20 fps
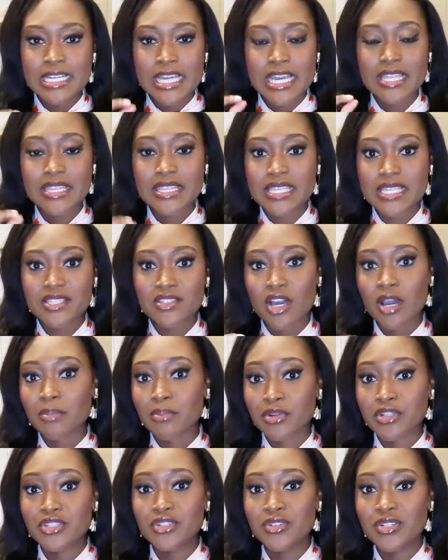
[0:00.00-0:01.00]
and this
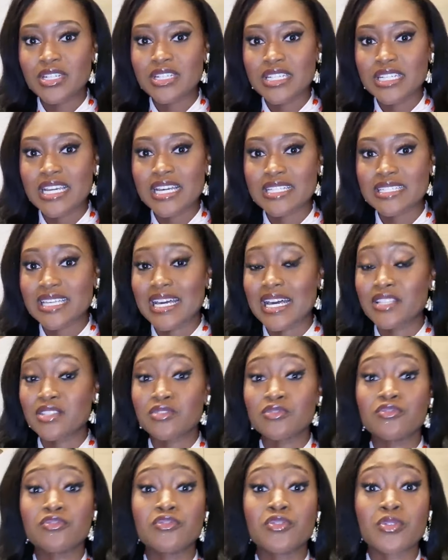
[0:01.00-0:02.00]
opportunity has had
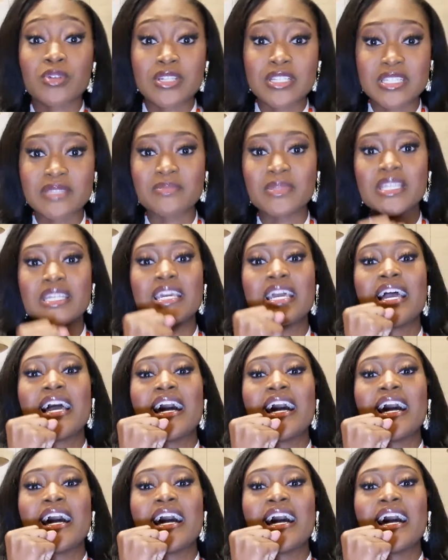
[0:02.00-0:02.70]
to force me